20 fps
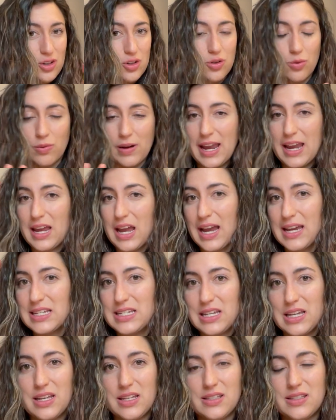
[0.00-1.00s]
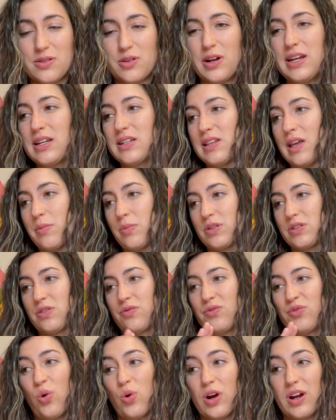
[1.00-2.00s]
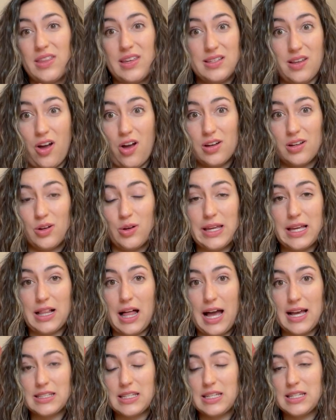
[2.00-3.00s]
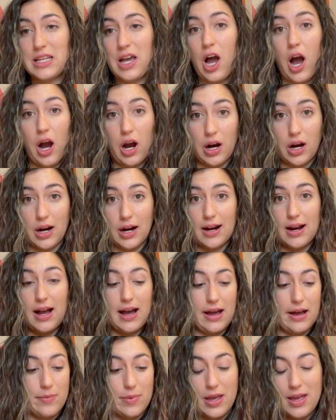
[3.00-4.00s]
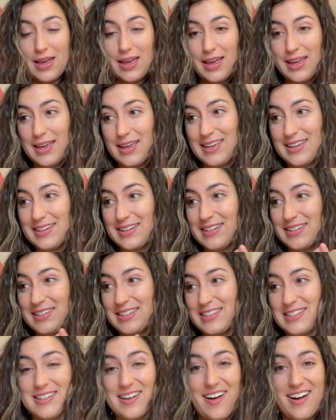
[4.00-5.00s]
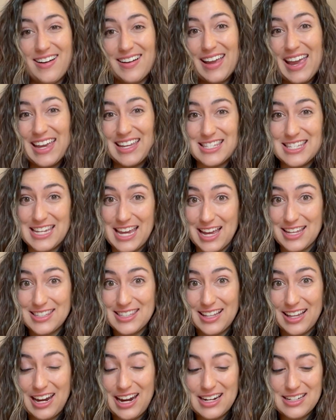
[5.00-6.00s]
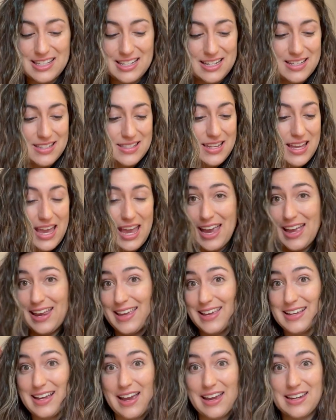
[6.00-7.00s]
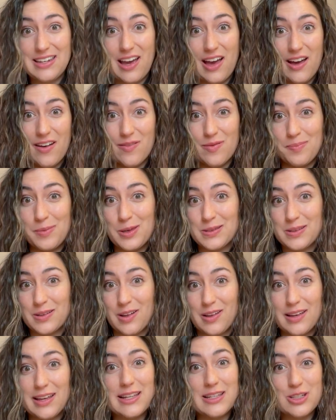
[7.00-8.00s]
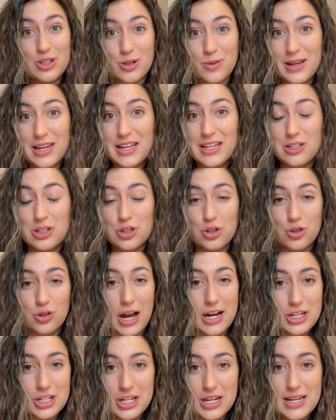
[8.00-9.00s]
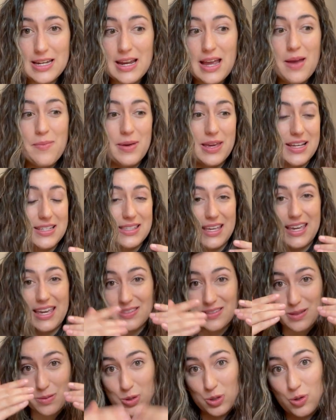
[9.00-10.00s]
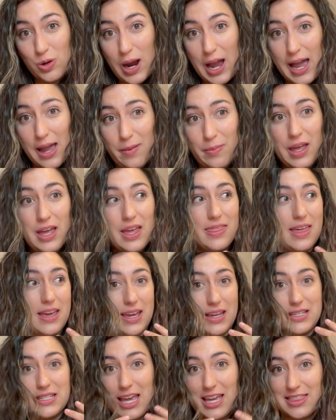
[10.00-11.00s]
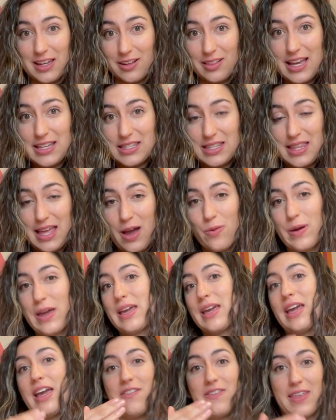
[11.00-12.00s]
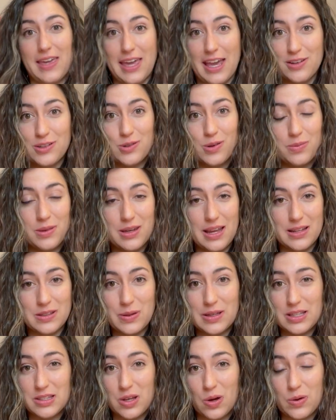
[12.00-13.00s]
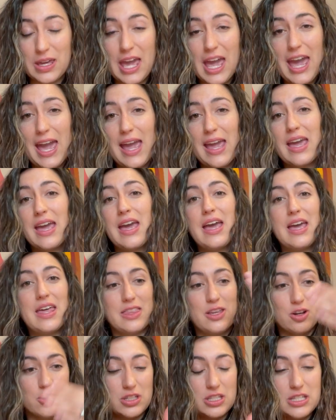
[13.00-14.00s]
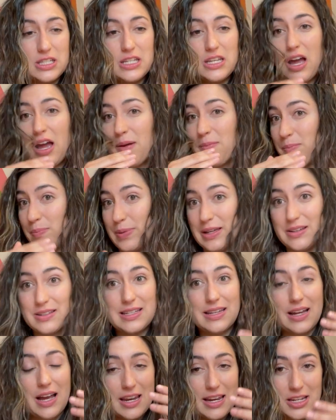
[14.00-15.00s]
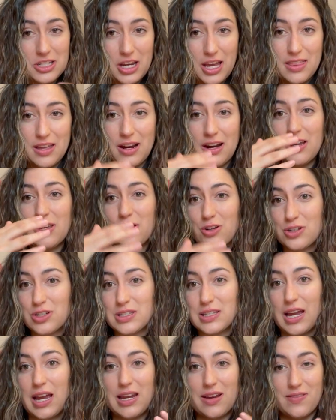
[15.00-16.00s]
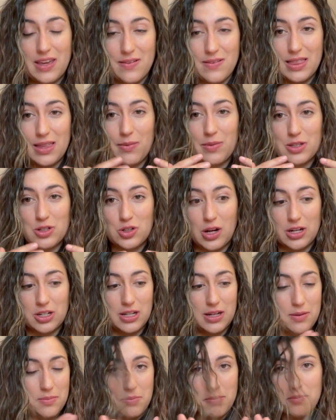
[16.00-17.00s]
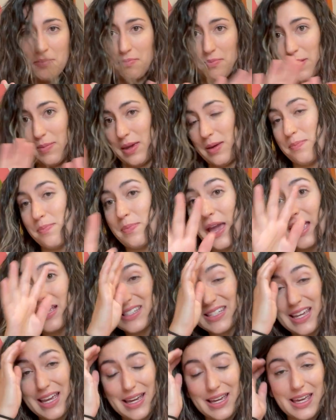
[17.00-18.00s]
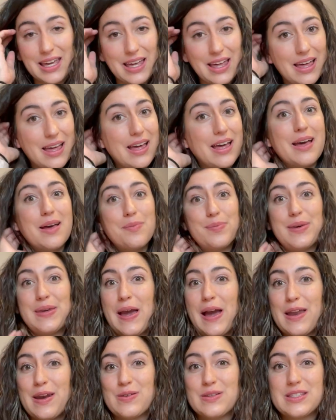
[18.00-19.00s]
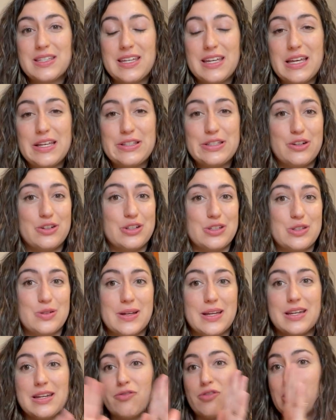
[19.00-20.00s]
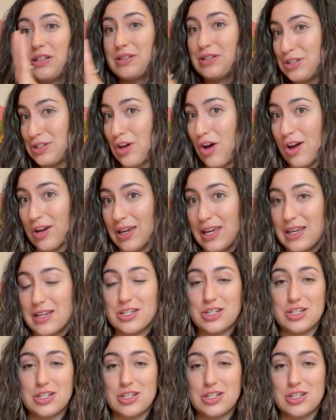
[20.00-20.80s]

Great ideas, great examples for these ongoing classes are um, song and dance classes, any kind of musical instrument instruction because they can subscribe, they can take their lesson that week. If they can't show up the next week, it's okay. You're still not building on each other, you're just kind of giving them instruction, maybe basic, piano skills, you're just doing a different song each